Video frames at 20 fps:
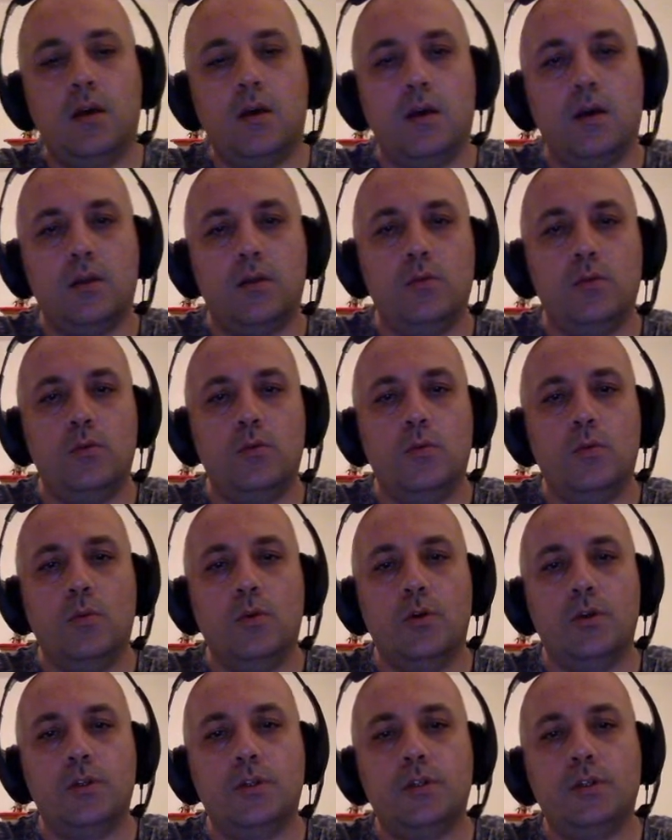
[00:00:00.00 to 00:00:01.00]
two
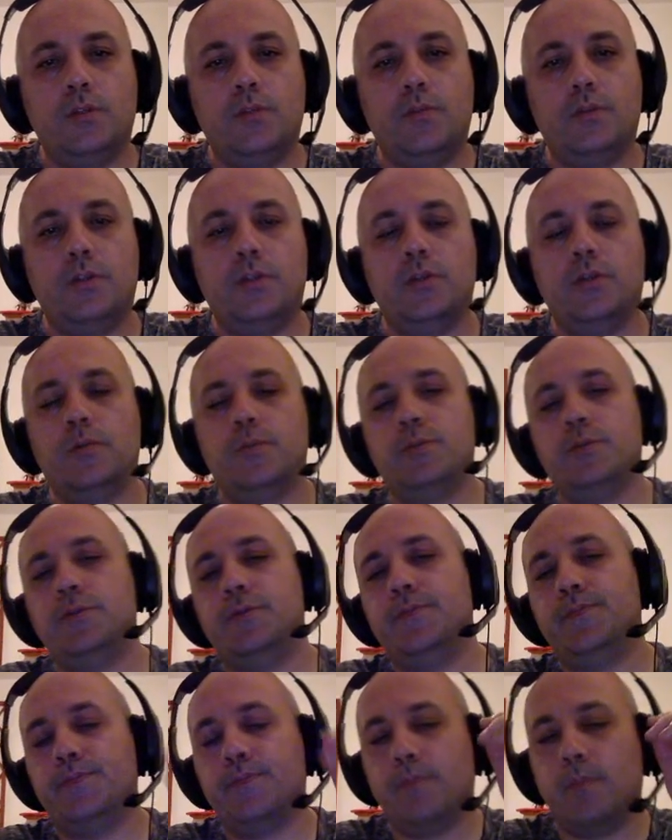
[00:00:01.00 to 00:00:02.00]
monster bishops
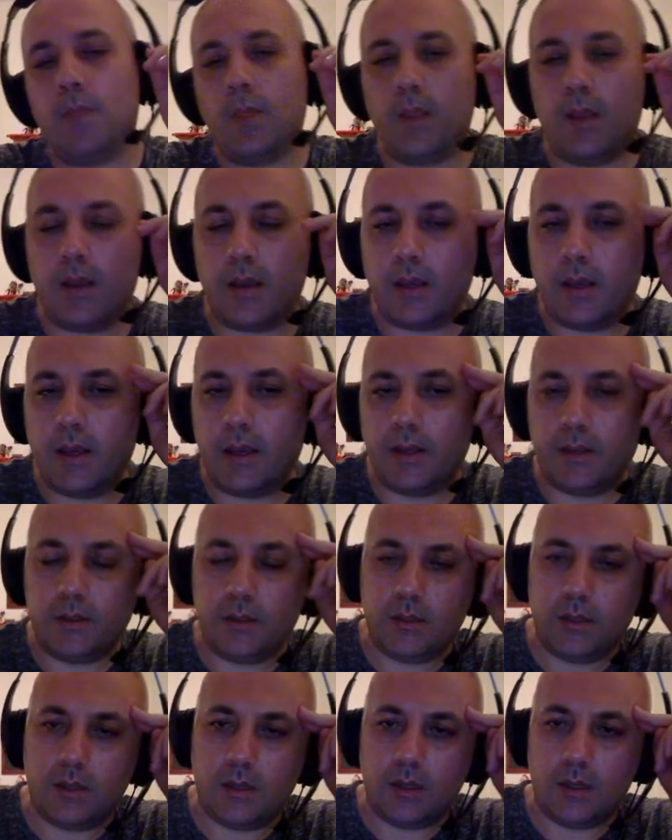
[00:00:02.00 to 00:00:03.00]

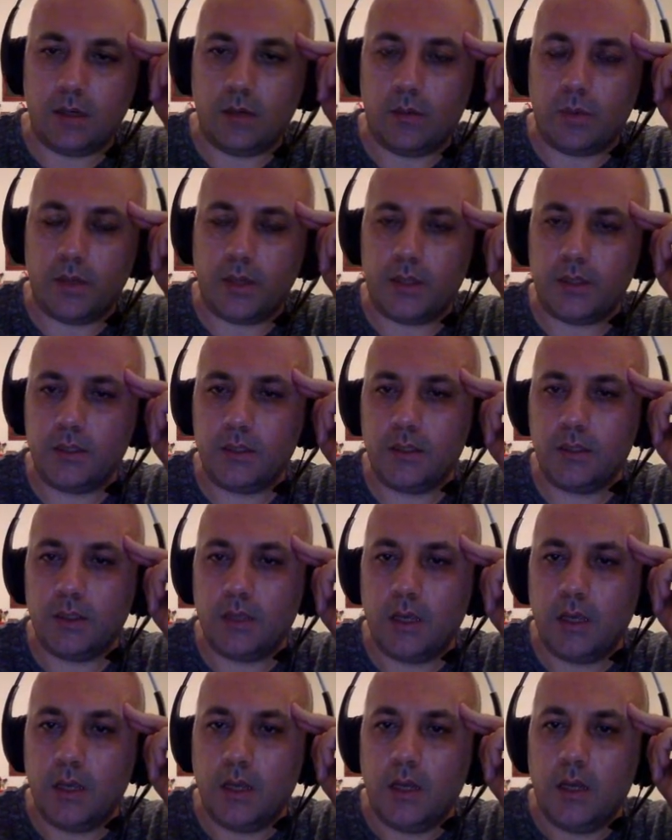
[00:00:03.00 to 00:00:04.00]
against white's
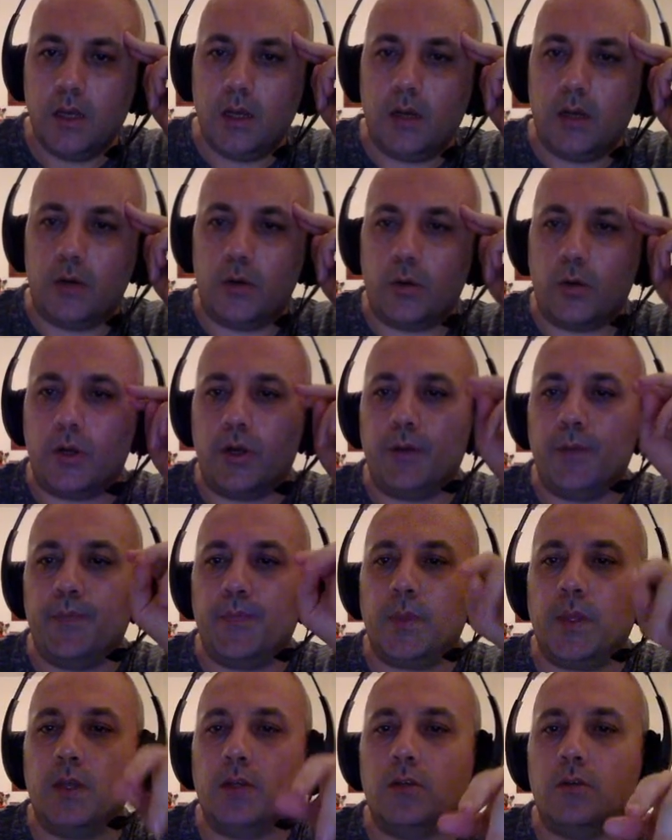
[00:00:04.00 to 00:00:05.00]
rook.
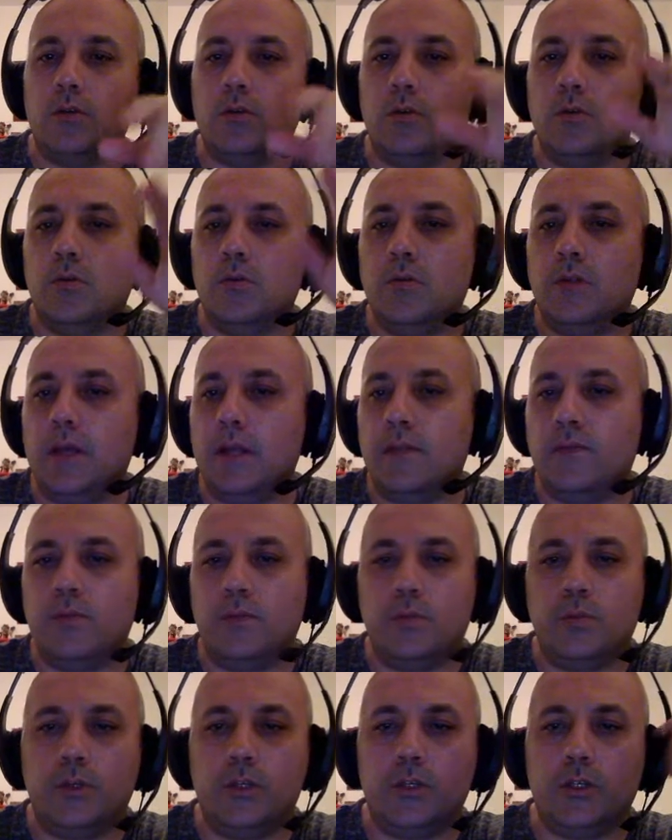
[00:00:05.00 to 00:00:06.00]
So that
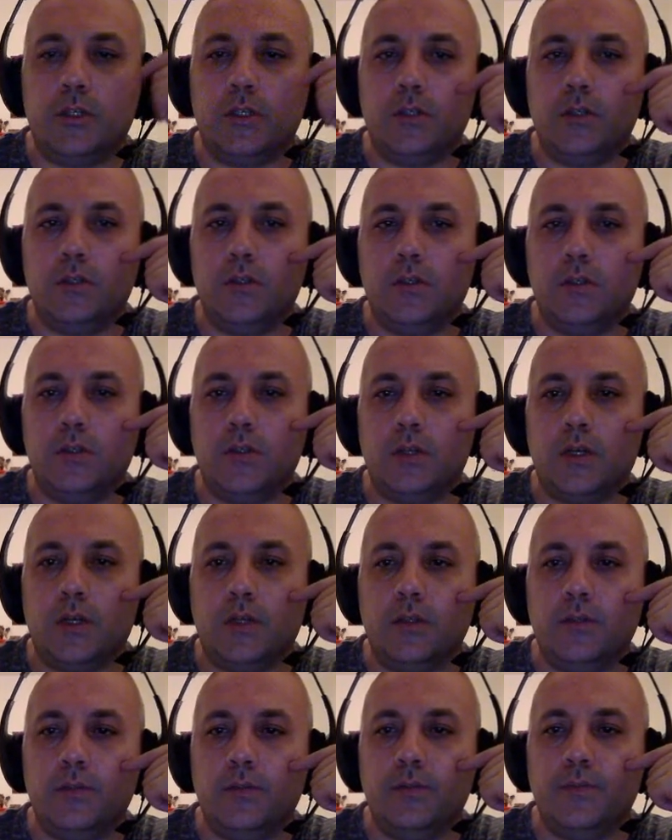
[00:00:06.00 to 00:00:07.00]
would be just a
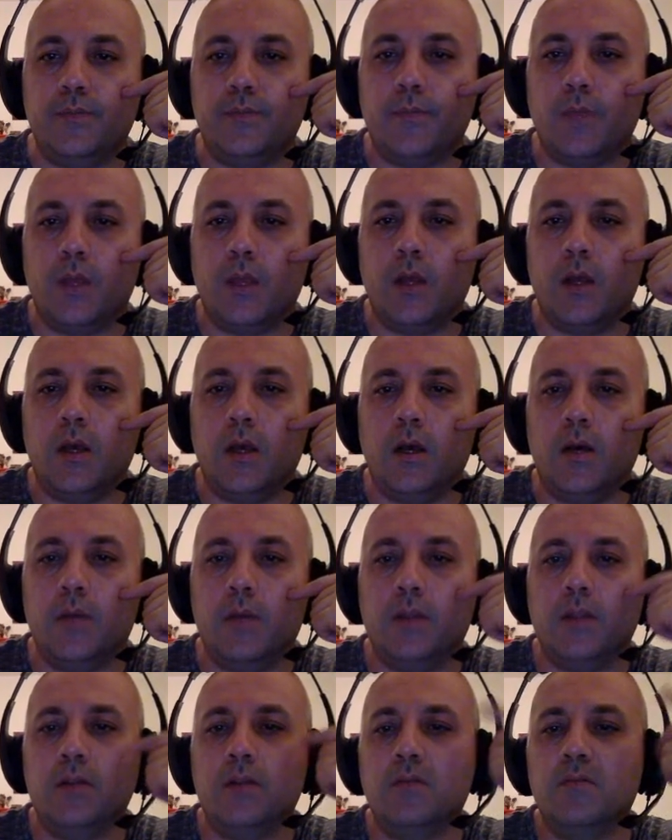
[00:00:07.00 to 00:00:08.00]
disaster.
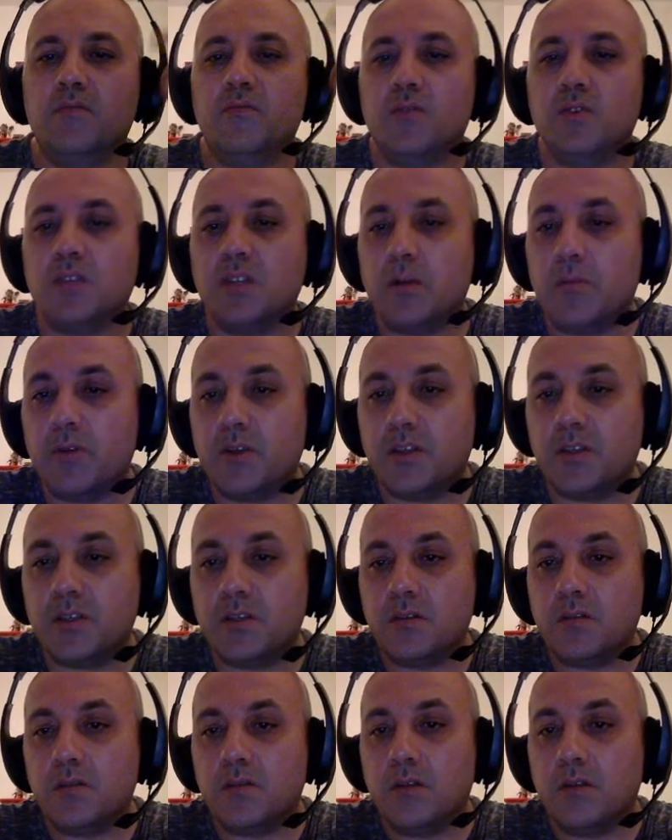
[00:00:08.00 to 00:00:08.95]
But for some reason,